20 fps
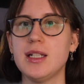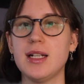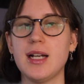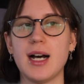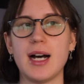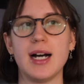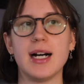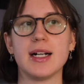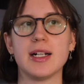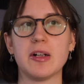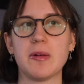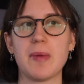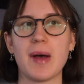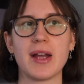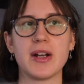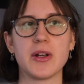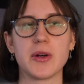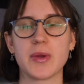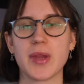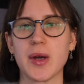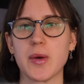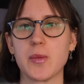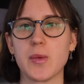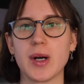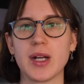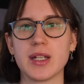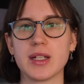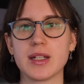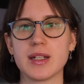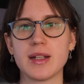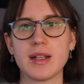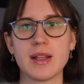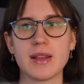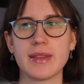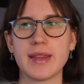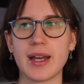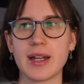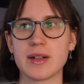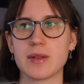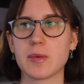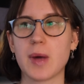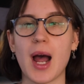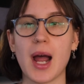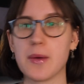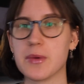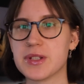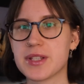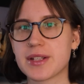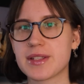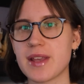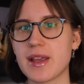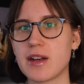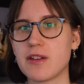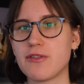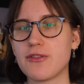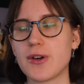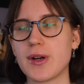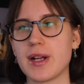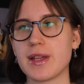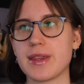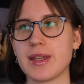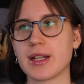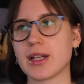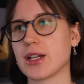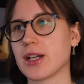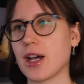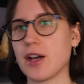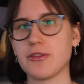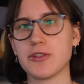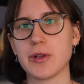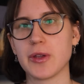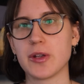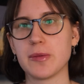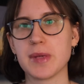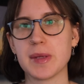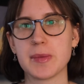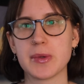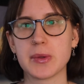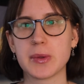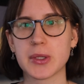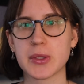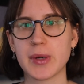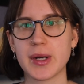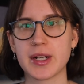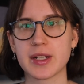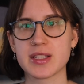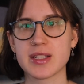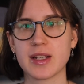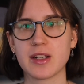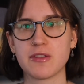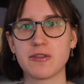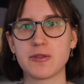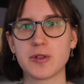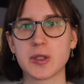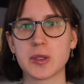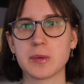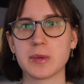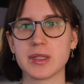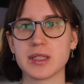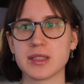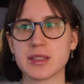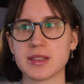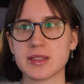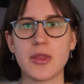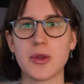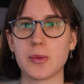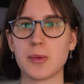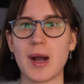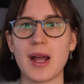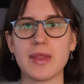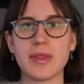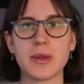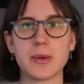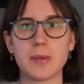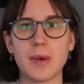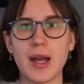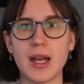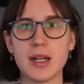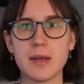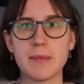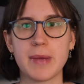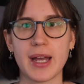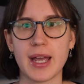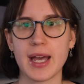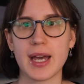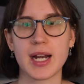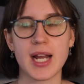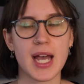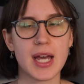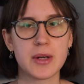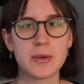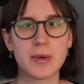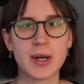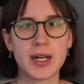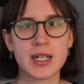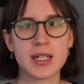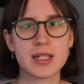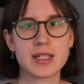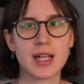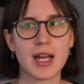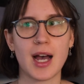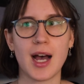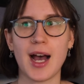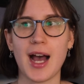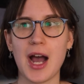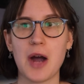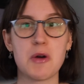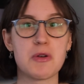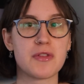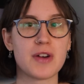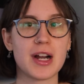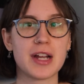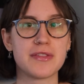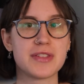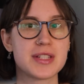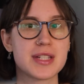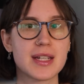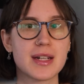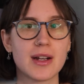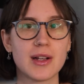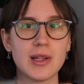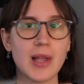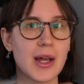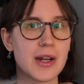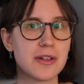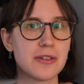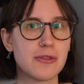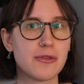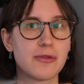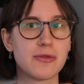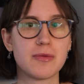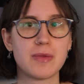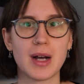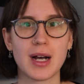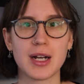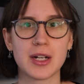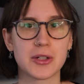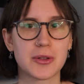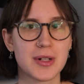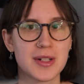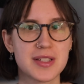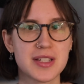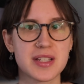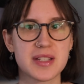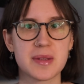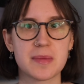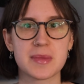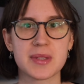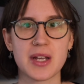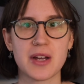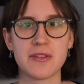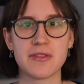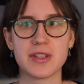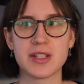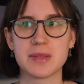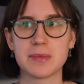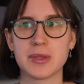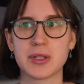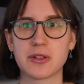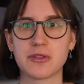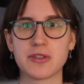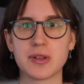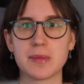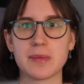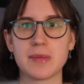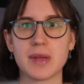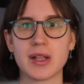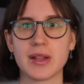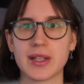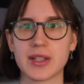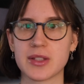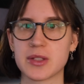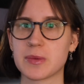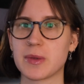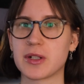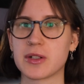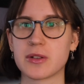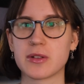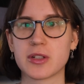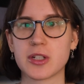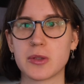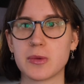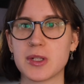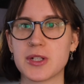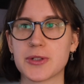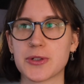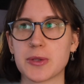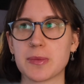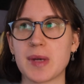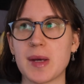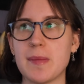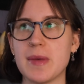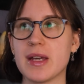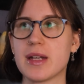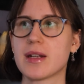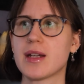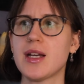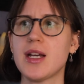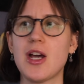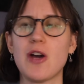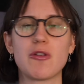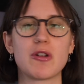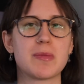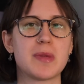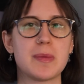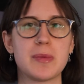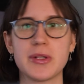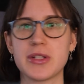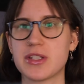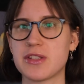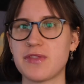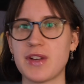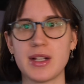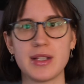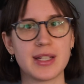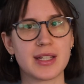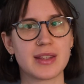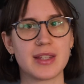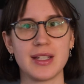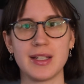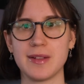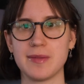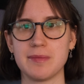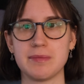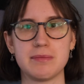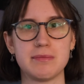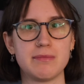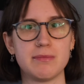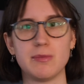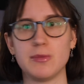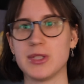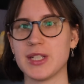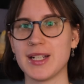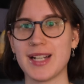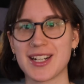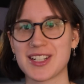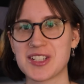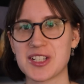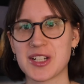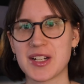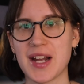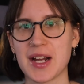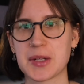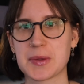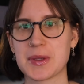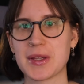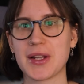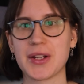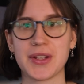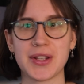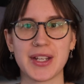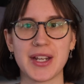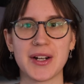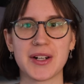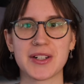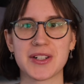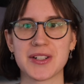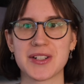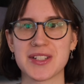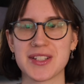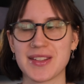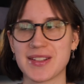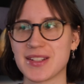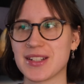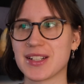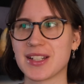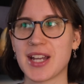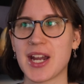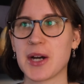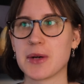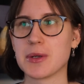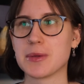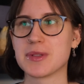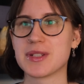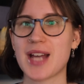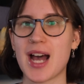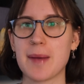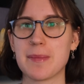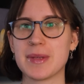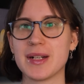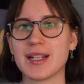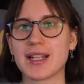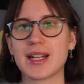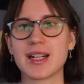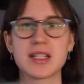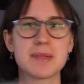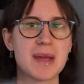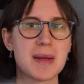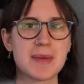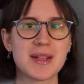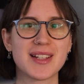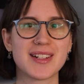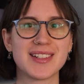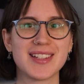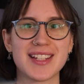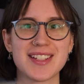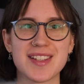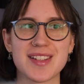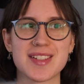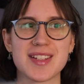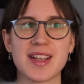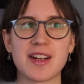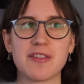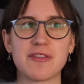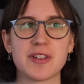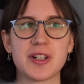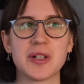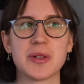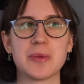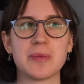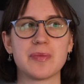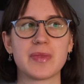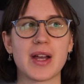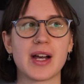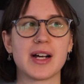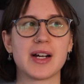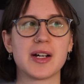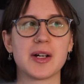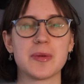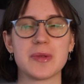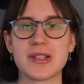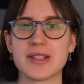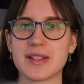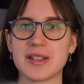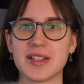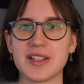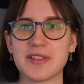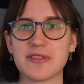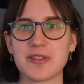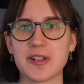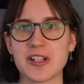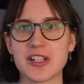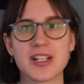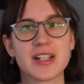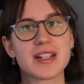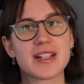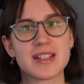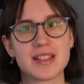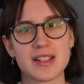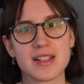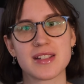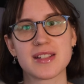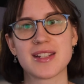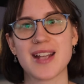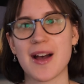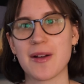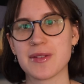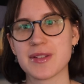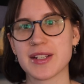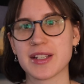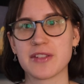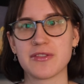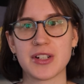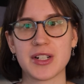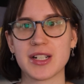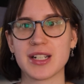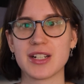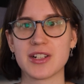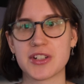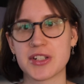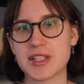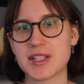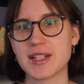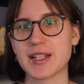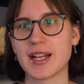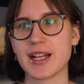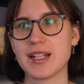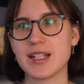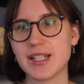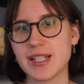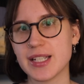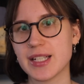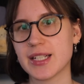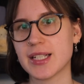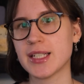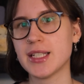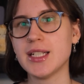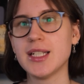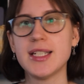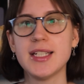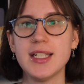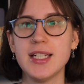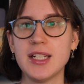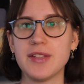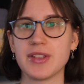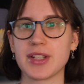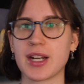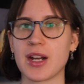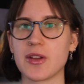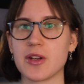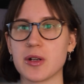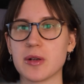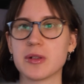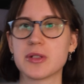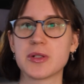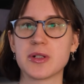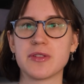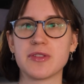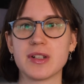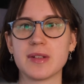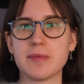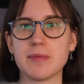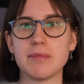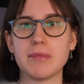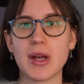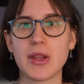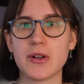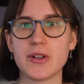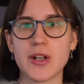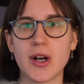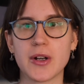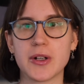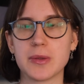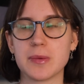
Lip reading: I know that one that I was excited for, and I think a few other people were quite excited for, was The Wren by Anne Enright. However, I've seen a lot of criticisms of this book from like this one Goodreads group I'm in, where people just felt like they didn't actually connect with a lot of the characters and they didn't care what was happening. And it's made me a little less excited for it, which is a little unfortunate because it sounds like a very interesting idea, like another sort of mother-daughter